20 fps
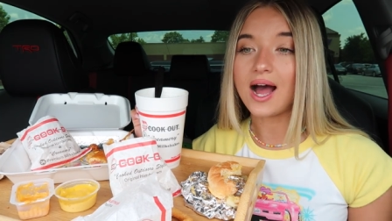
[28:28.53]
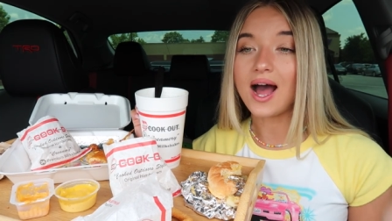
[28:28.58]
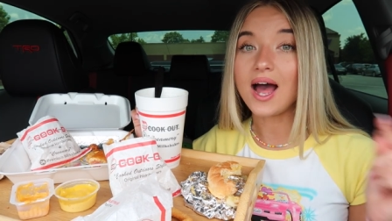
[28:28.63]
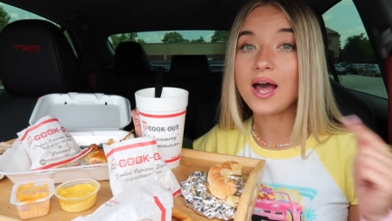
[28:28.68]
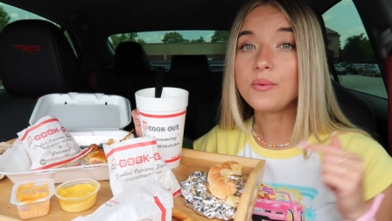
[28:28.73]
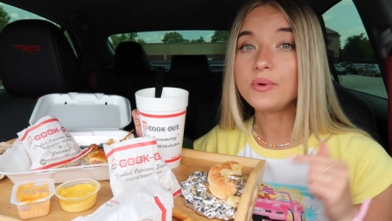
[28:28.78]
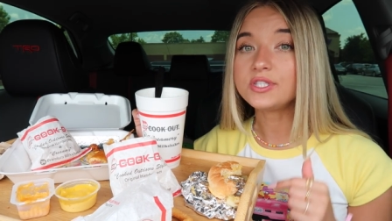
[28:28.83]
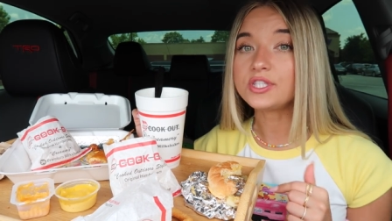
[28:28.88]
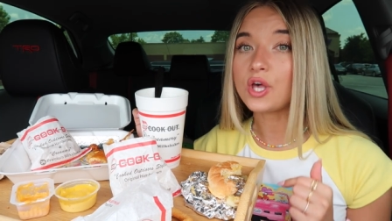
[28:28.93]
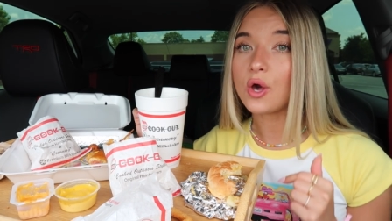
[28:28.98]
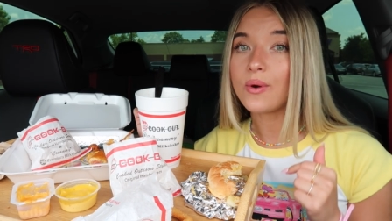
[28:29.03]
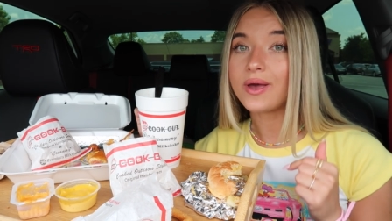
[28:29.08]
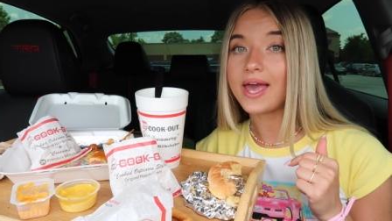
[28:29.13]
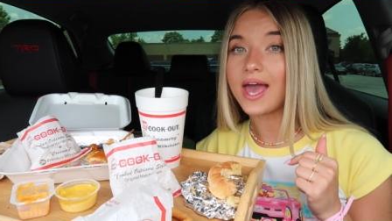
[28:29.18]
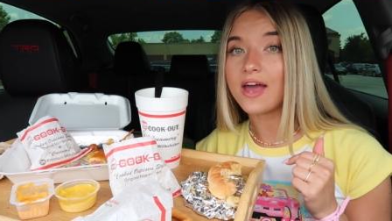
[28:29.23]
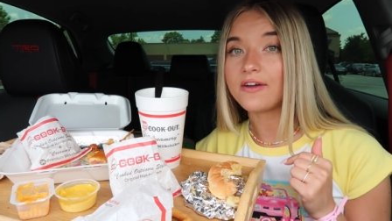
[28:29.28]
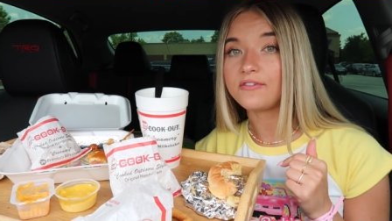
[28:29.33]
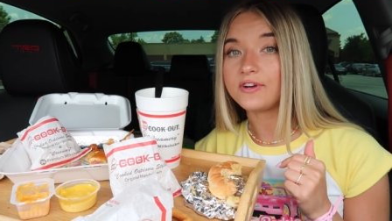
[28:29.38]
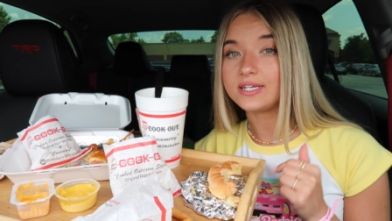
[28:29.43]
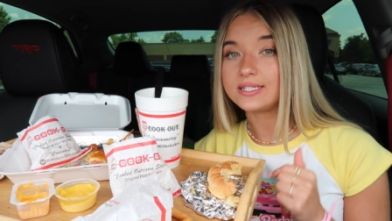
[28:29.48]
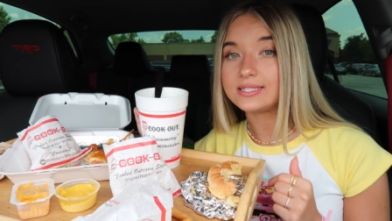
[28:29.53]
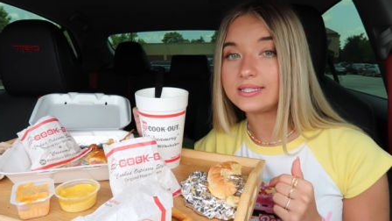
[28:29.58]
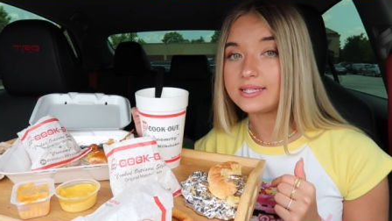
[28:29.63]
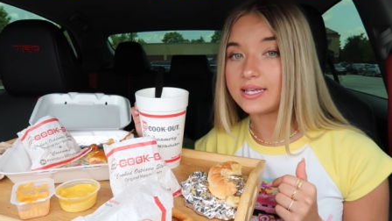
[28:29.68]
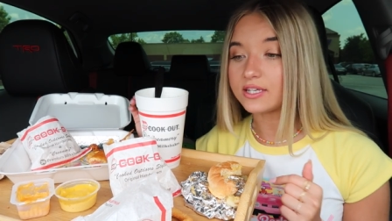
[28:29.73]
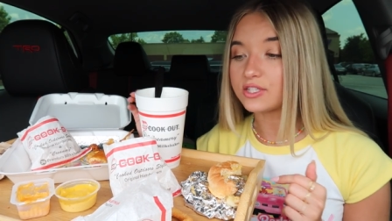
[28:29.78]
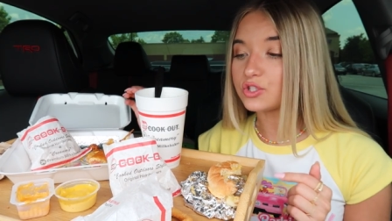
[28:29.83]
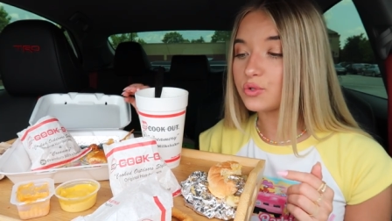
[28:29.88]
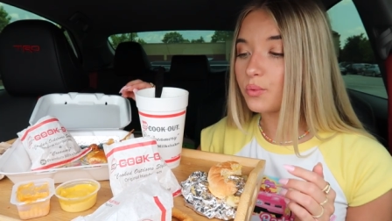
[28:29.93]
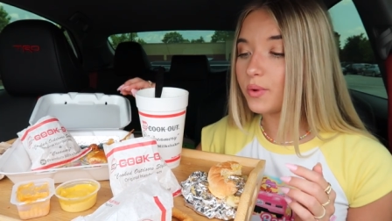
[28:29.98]
I was going every
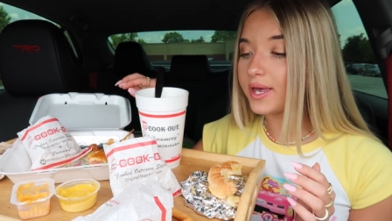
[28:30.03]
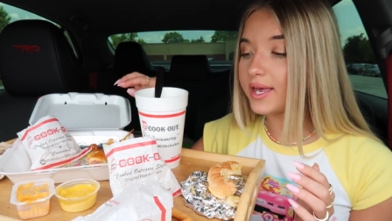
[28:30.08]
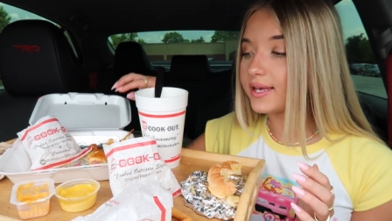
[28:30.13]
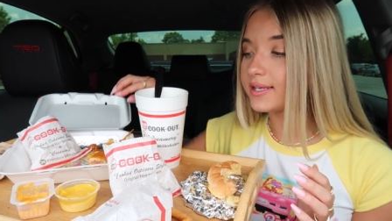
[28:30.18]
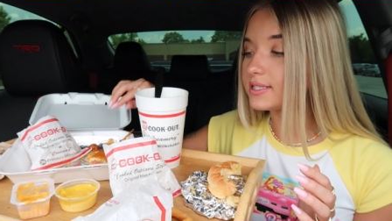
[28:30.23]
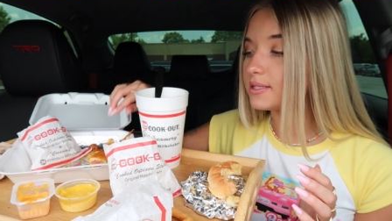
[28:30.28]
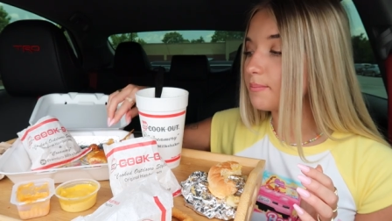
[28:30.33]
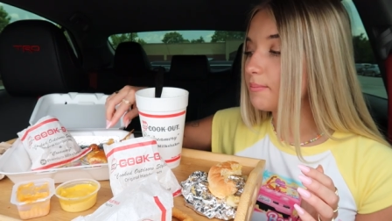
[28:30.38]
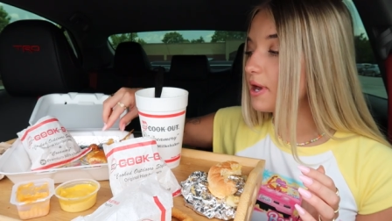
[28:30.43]
6 weeks,